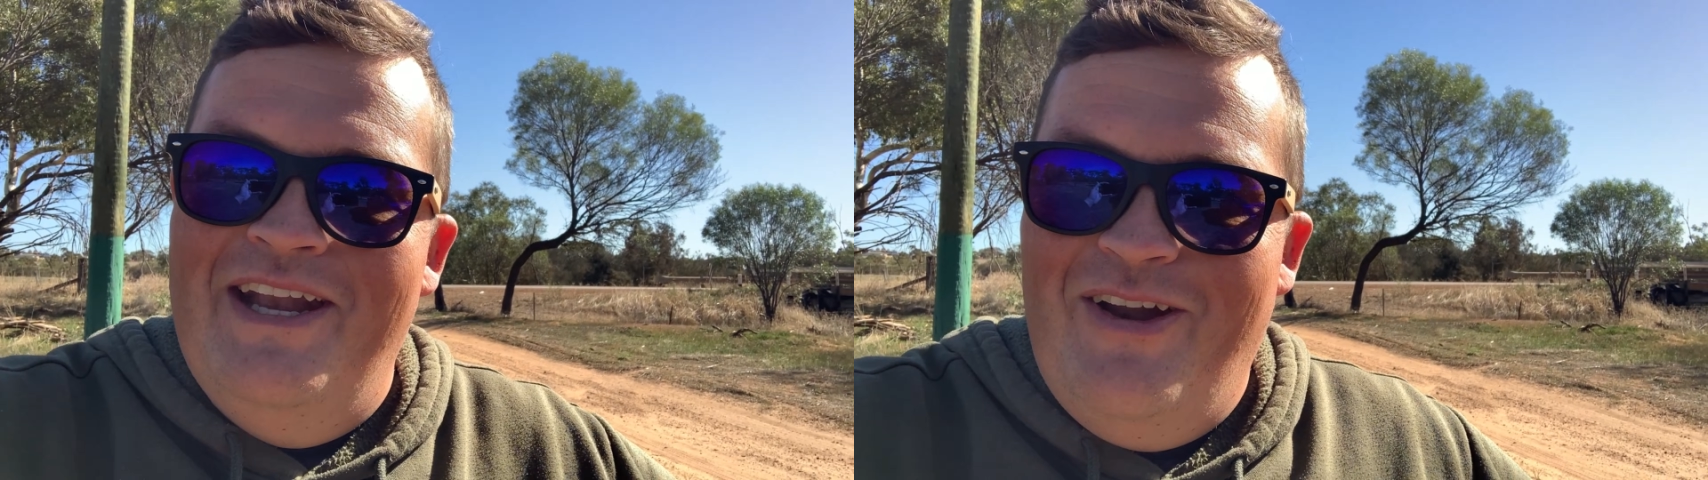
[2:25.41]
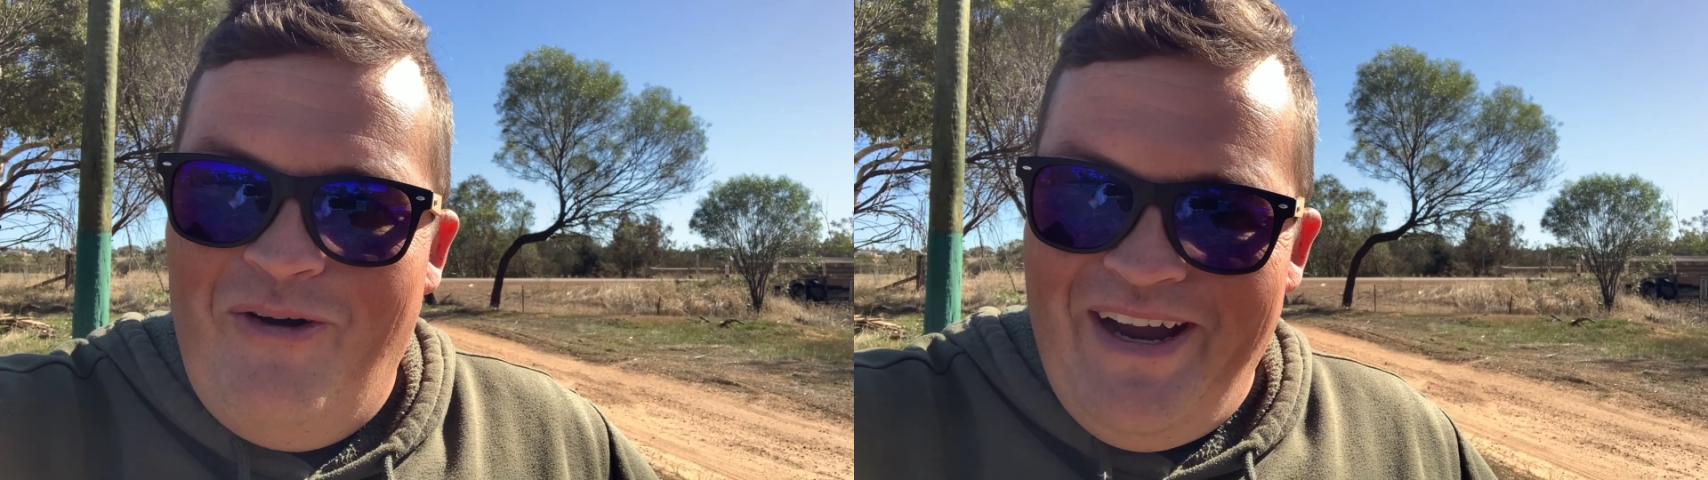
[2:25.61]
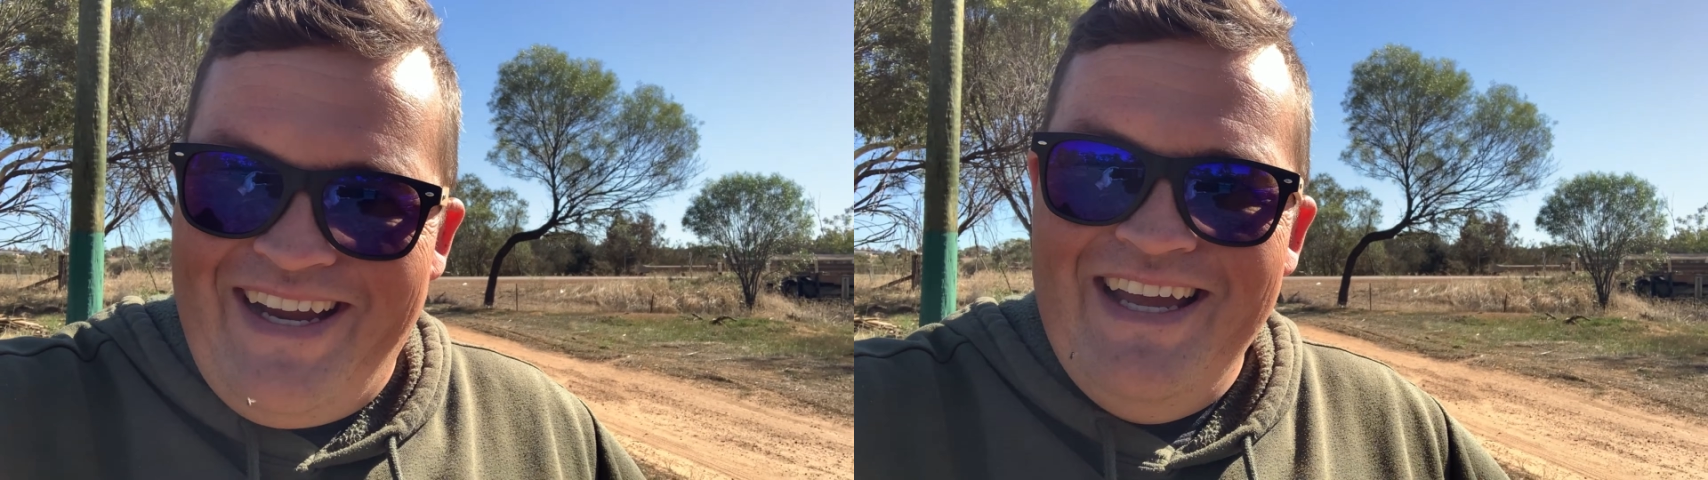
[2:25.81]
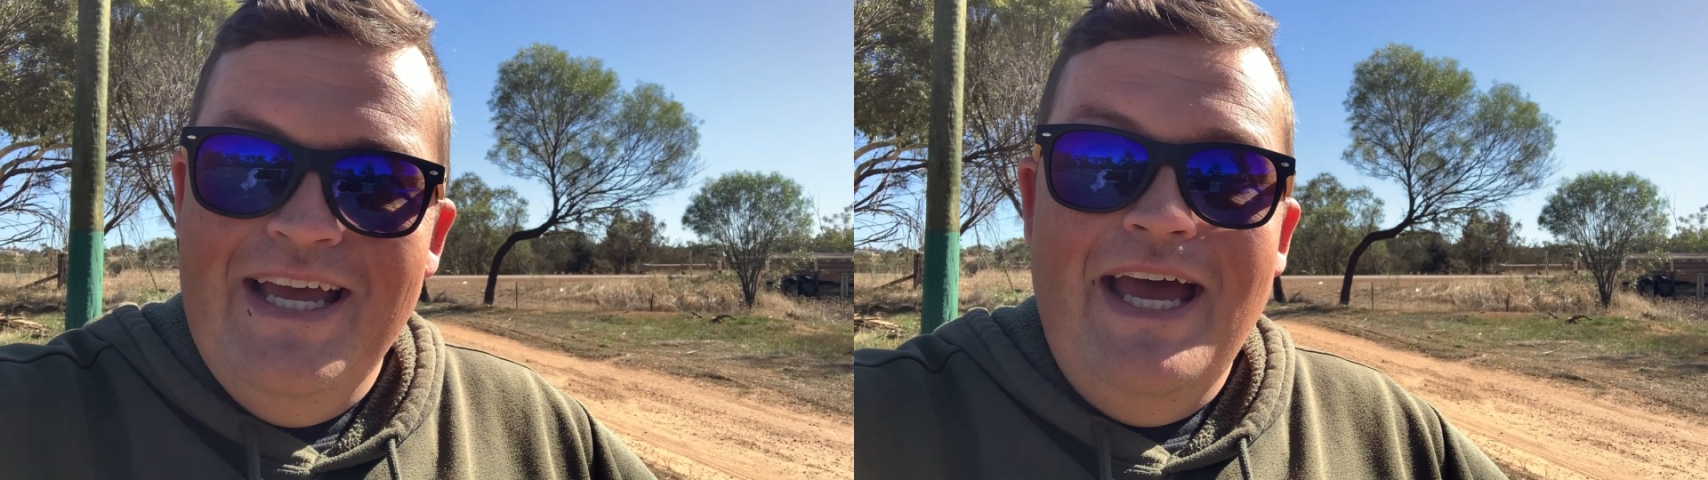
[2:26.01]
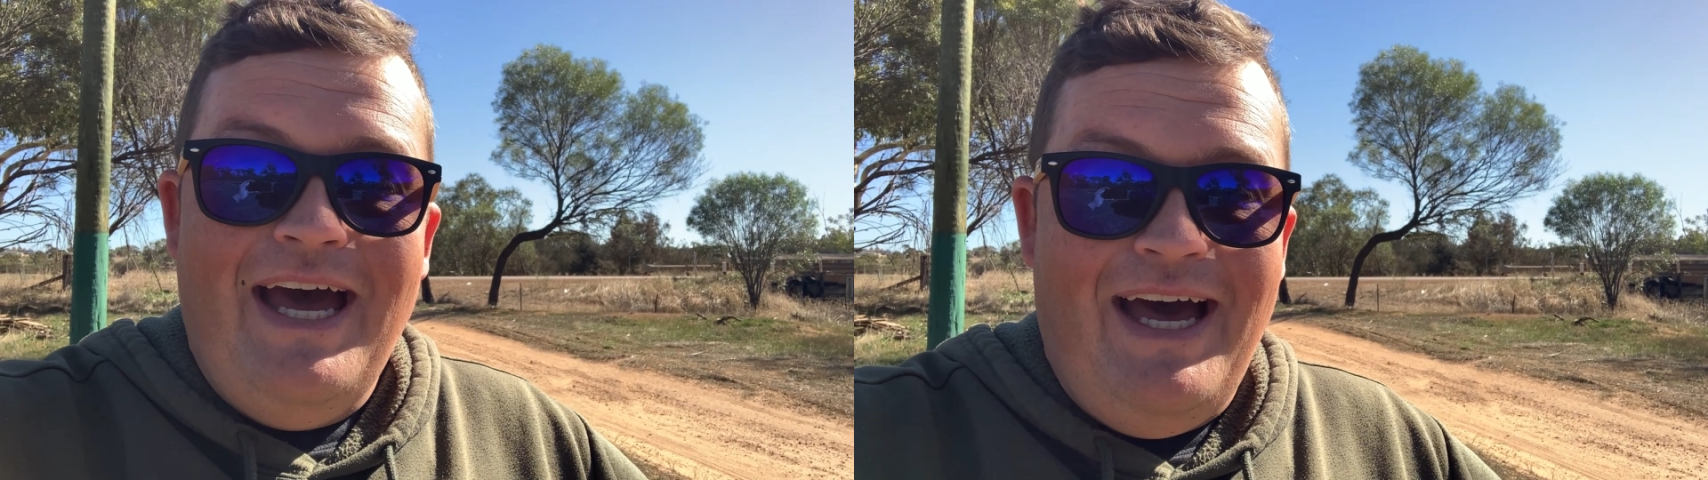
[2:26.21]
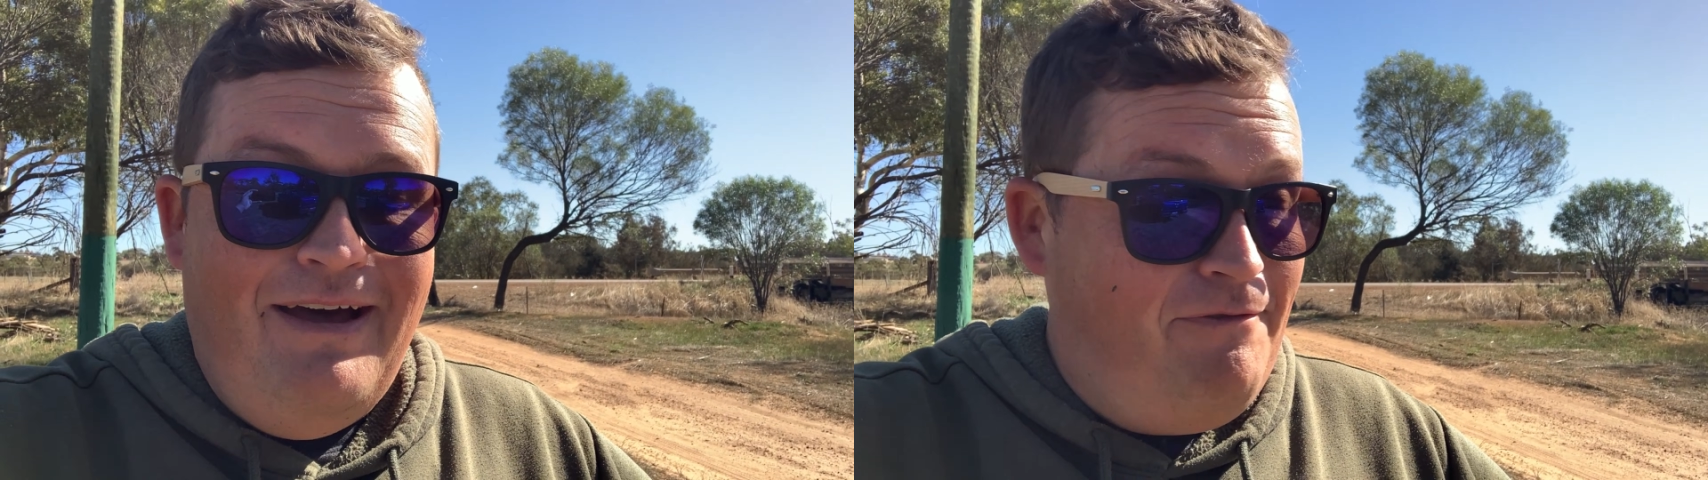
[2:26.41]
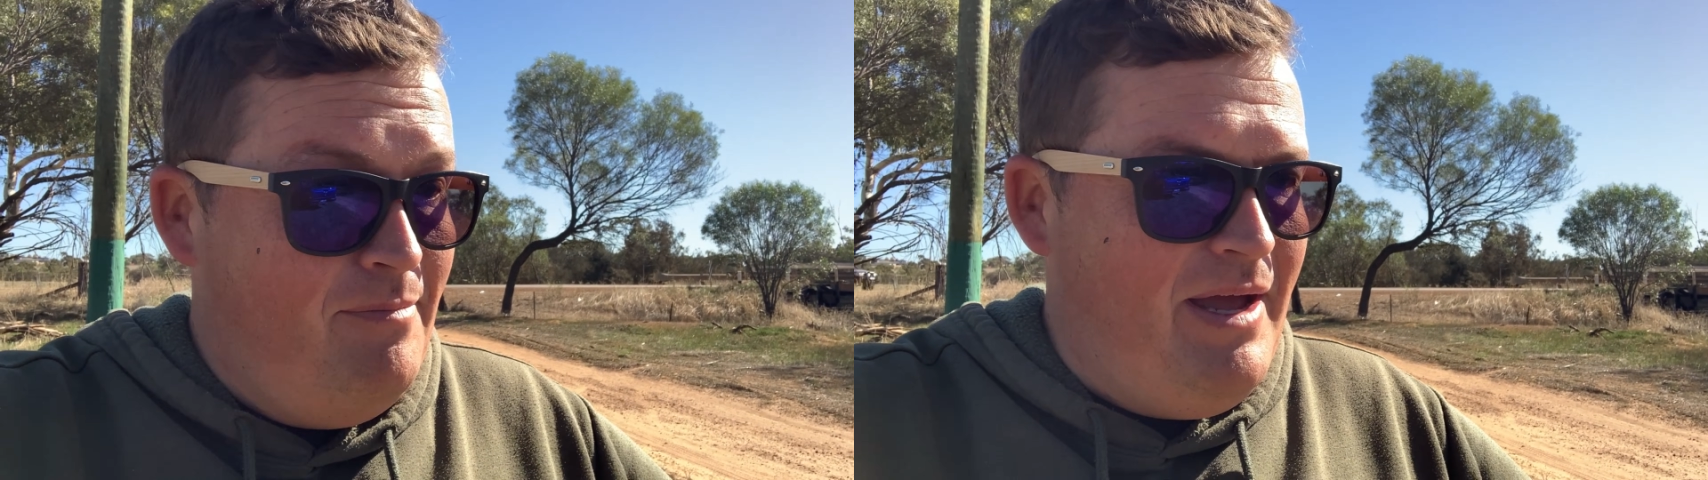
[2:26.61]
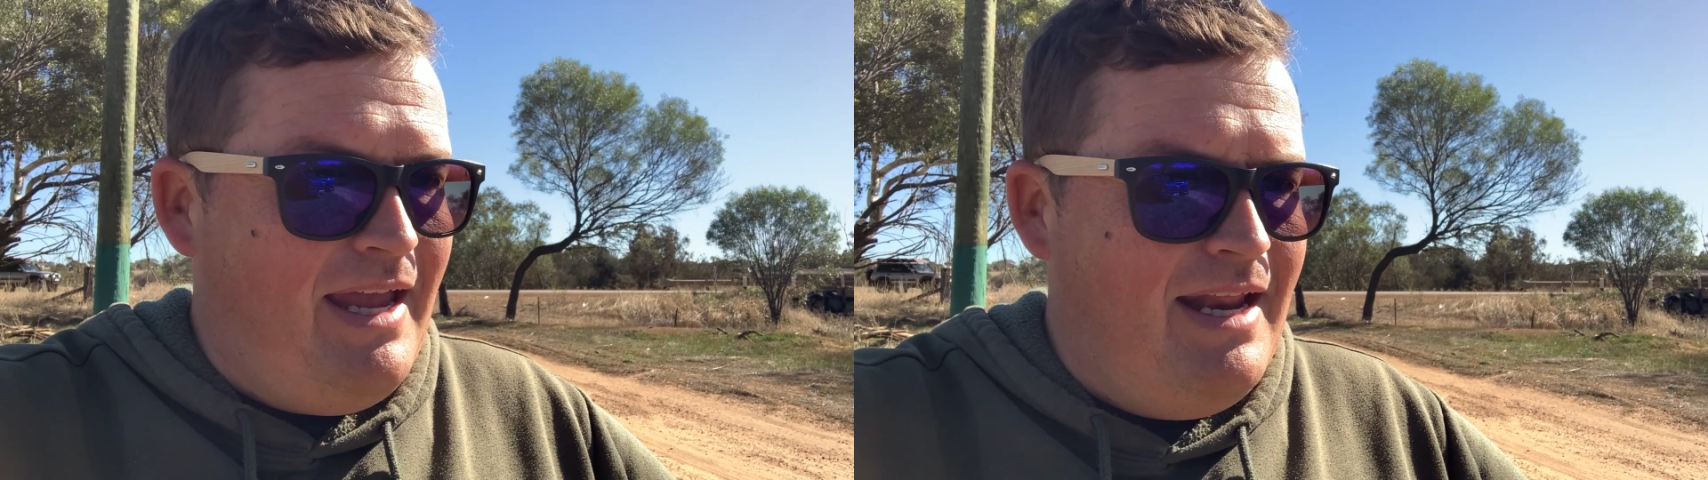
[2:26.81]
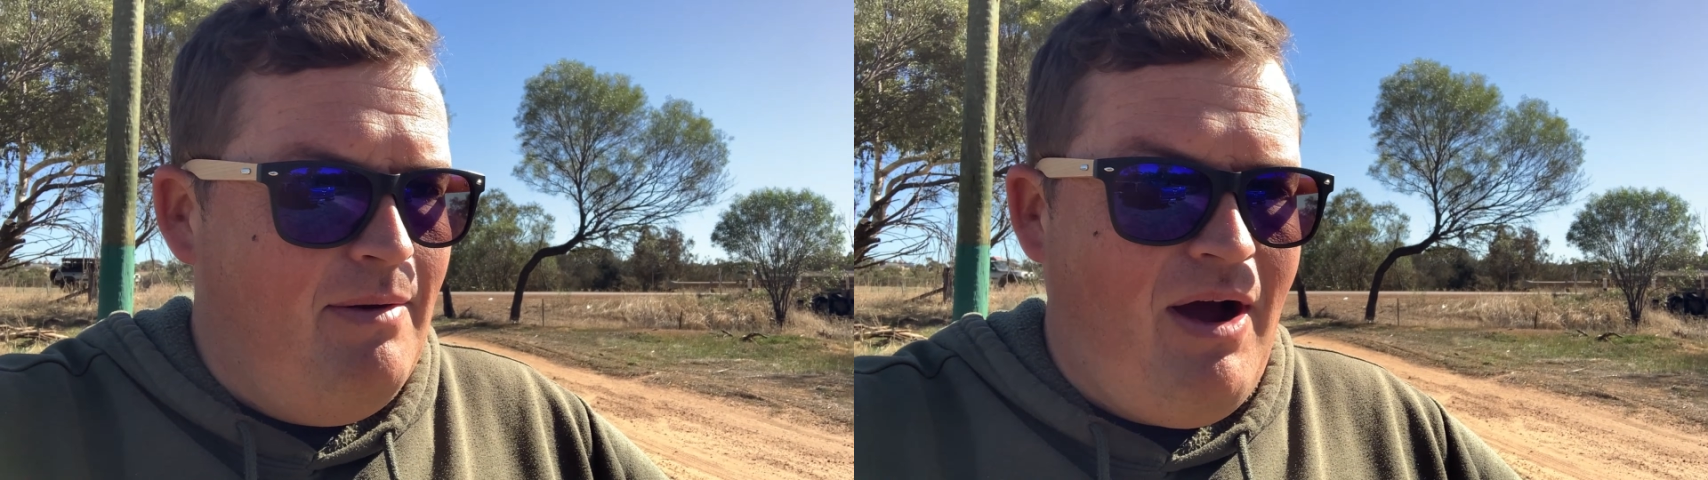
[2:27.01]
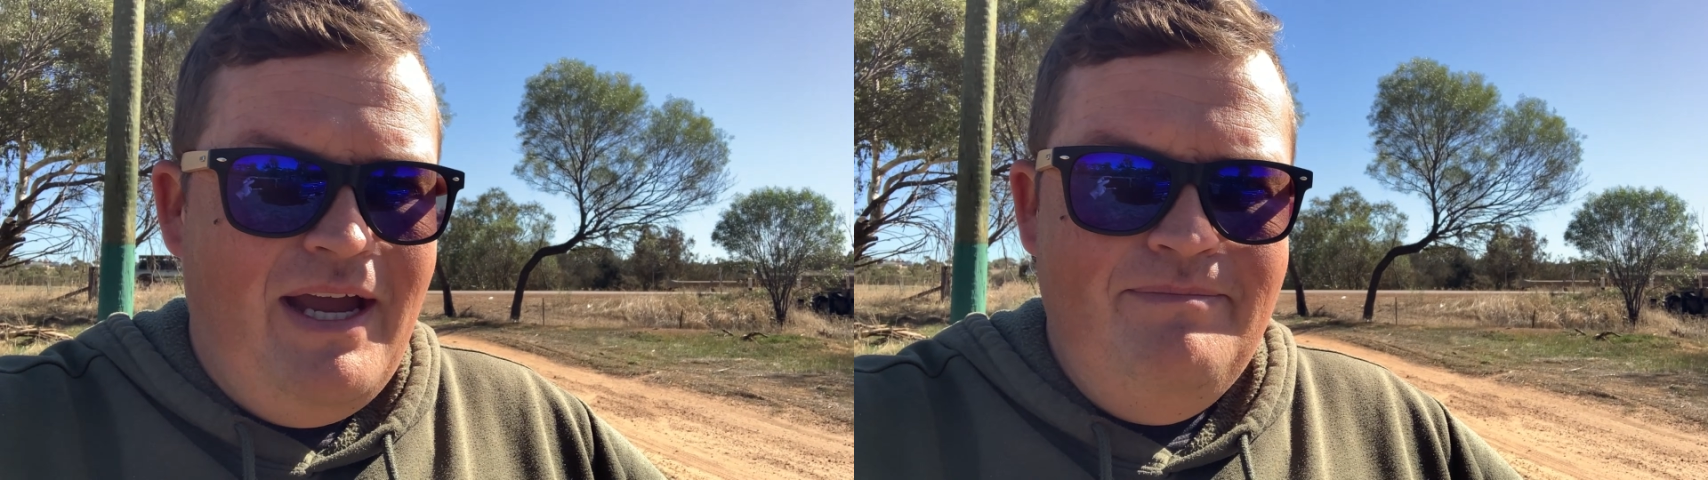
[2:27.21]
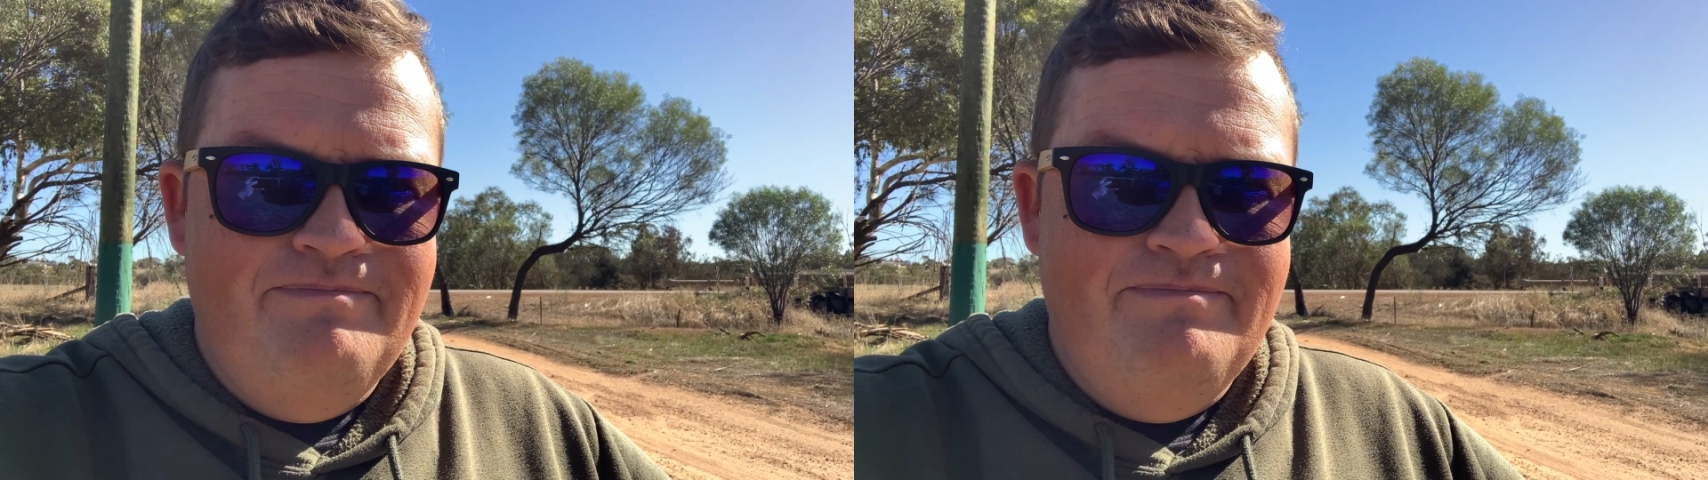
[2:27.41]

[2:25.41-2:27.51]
annoying for me anyway.